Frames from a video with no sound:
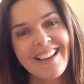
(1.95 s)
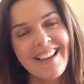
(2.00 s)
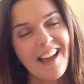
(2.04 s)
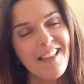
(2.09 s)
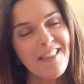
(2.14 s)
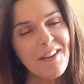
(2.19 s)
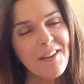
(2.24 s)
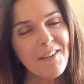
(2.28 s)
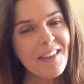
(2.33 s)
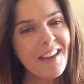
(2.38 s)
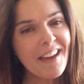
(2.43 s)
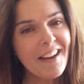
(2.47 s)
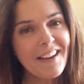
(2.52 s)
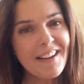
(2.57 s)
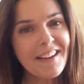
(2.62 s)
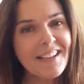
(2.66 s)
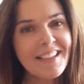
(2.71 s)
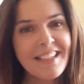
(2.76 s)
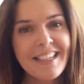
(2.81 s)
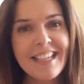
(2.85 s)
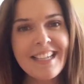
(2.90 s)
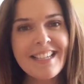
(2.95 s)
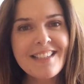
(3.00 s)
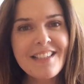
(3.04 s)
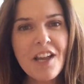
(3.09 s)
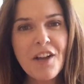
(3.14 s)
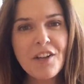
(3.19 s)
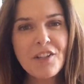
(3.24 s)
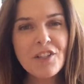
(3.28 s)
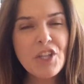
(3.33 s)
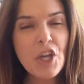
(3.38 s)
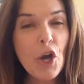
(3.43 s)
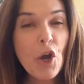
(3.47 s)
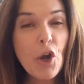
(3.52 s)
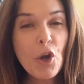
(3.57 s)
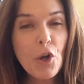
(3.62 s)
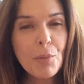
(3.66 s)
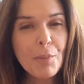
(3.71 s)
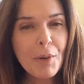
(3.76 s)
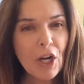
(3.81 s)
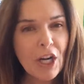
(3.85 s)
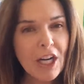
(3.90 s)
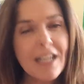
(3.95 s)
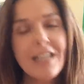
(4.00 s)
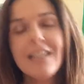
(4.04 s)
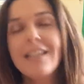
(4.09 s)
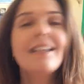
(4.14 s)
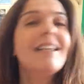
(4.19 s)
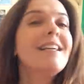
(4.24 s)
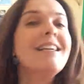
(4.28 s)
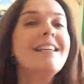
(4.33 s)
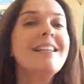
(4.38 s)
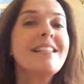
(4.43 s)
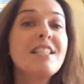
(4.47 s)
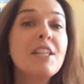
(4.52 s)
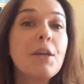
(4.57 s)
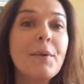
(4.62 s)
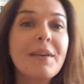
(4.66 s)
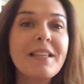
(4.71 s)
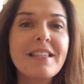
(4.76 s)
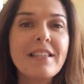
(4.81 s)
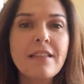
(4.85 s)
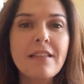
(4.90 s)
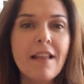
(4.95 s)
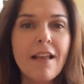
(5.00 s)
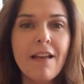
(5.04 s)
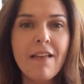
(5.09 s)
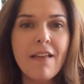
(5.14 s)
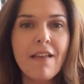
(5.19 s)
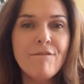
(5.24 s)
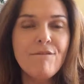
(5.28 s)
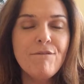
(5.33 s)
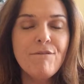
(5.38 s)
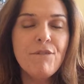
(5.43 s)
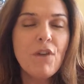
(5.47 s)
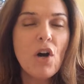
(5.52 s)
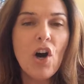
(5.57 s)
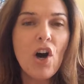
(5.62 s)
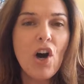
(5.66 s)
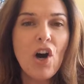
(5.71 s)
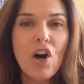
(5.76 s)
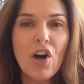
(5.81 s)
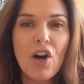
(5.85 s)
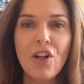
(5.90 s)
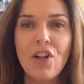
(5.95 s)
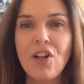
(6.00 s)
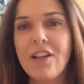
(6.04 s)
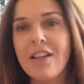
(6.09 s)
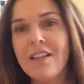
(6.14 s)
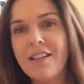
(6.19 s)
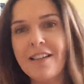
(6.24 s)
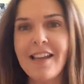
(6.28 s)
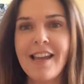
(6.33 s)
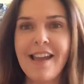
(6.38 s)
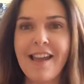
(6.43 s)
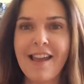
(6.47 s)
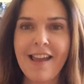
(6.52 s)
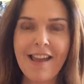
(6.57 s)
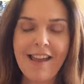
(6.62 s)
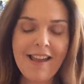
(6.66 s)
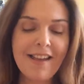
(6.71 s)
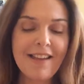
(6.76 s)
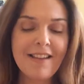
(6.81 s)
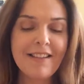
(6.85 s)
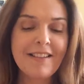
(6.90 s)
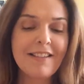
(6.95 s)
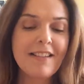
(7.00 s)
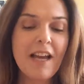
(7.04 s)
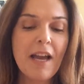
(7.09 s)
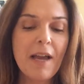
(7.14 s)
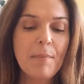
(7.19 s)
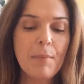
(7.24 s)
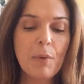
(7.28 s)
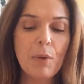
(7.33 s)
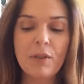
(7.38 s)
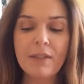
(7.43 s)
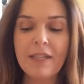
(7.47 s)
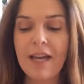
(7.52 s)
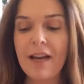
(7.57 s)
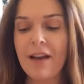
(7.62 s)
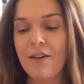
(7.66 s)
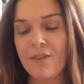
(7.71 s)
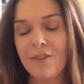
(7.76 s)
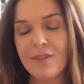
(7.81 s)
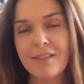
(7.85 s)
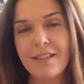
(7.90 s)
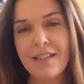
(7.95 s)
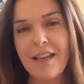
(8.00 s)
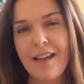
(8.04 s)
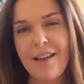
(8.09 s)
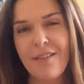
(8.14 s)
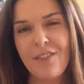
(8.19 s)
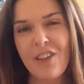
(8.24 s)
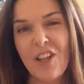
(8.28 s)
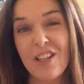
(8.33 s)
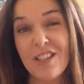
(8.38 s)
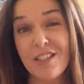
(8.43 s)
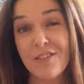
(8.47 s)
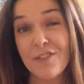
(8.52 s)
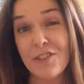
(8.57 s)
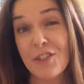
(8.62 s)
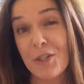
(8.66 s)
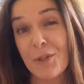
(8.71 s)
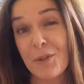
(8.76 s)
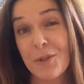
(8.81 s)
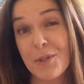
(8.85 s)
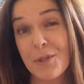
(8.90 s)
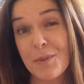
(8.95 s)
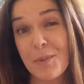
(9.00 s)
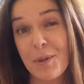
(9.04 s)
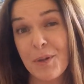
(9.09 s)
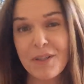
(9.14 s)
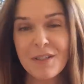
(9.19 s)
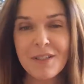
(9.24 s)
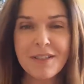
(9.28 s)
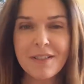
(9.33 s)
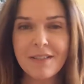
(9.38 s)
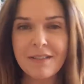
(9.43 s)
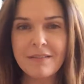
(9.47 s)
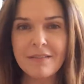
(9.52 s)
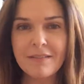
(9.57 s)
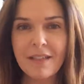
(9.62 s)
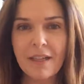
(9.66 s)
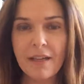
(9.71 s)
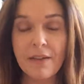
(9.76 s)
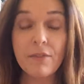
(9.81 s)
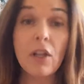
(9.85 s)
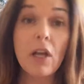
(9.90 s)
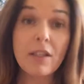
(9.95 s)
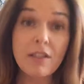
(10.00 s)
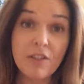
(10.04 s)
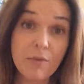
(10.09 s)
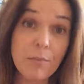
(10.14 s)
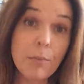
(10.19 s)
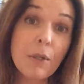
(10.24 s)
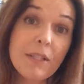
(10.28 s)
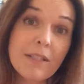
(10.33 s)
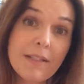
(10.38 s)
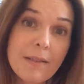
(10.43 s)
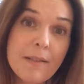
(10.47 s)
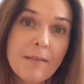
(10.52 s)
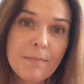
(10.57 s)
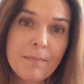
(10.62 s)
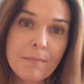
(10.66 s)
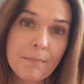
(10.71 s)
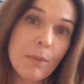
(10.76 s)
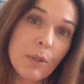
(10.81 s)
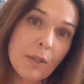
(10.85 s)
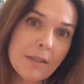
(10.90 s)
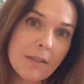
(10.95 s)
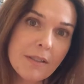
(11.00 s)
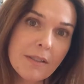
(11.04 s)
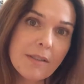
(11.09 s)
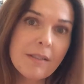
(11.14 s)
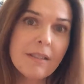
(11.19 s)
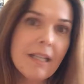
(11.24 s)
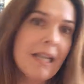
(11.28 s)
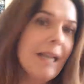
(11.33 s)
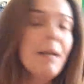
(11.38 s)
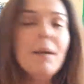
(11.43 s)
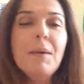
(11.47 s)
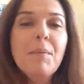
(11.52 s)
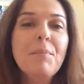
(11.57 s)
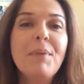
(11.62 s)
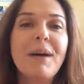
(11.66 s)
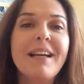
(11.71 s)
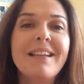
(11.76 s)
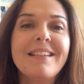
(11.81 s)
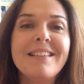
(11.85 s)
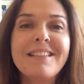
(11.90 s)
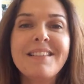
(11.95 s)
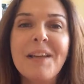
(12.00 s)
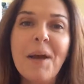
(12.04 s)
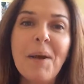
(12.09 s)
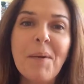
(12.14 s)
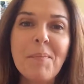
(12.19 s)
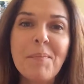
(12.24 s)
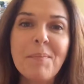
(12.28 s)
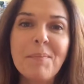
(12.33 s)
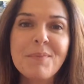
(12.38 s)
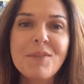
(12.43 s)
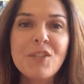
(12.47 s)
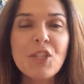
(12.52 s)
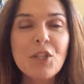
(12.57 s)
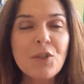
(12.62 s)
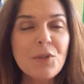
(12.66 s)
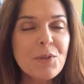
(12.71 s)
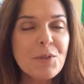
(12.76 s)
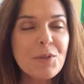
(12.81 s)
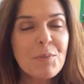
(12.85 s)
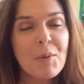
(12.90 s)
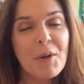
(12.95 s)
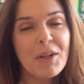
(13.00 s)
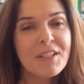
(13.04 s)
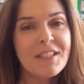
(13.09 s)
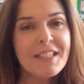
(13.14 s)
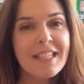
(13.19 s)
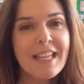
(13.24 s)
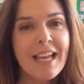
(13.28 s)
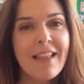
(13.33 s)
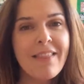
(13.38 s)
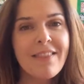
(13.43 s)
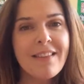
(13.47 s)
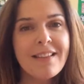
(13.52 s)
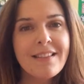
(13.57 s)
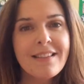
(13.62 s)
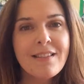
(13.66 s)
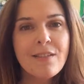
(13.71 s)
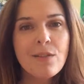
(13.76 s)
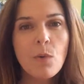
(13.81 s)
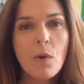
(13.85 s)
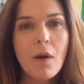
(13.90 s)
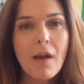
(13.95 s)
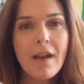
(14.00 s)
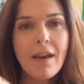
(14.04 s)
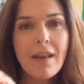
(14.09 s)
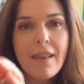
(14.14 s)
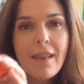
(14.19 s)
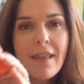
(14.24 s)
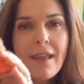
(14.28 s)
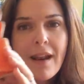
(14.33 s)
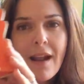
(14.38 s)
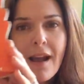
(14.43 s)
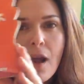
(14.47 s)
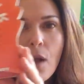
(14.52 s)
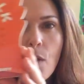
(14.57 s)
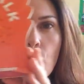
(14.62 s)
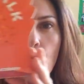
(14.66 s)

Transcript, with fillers: Hello there. It's October, so it's fall, and I pulled out, I have lots of children's books, and I have lots of books, books, but um, children's books, and this is one that I